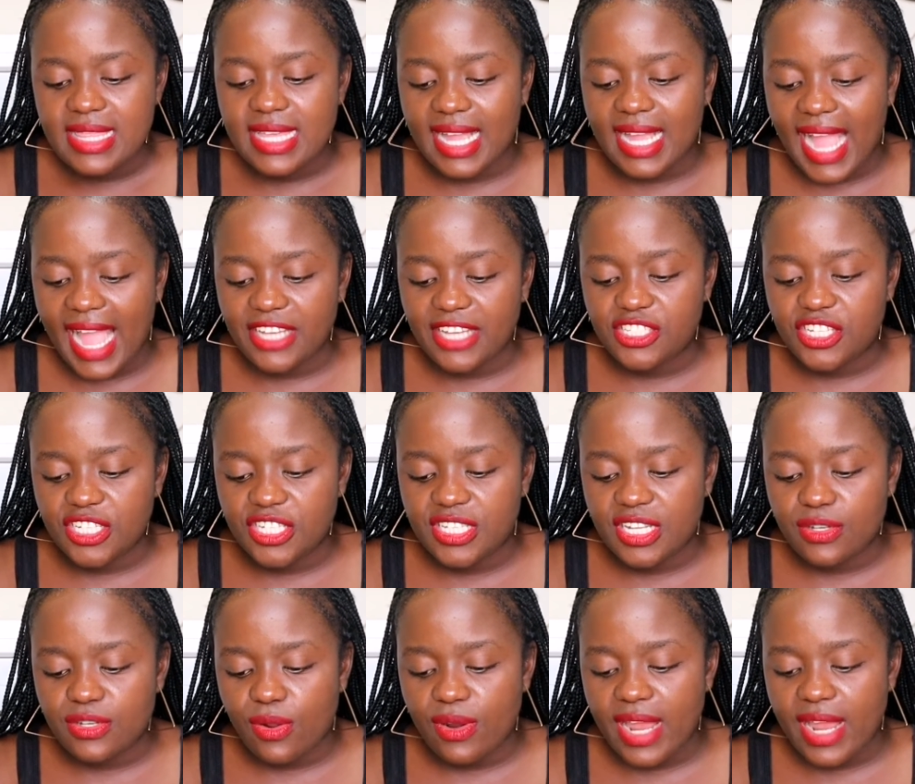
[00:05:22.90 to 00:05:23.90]
The guy
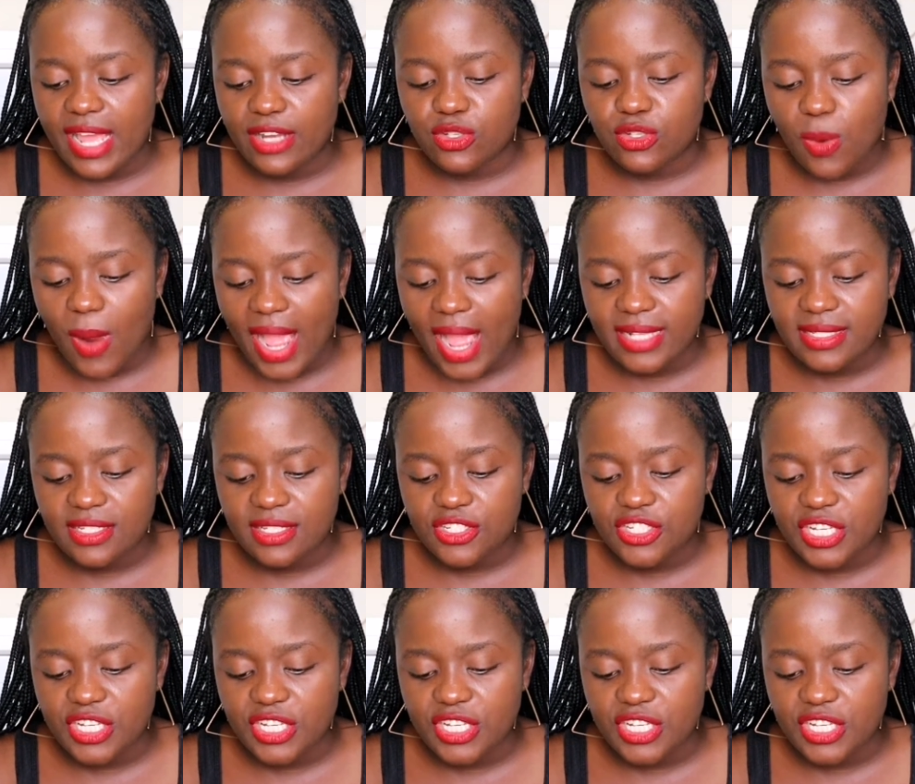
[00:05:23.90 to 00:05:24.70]
cheated on her twice.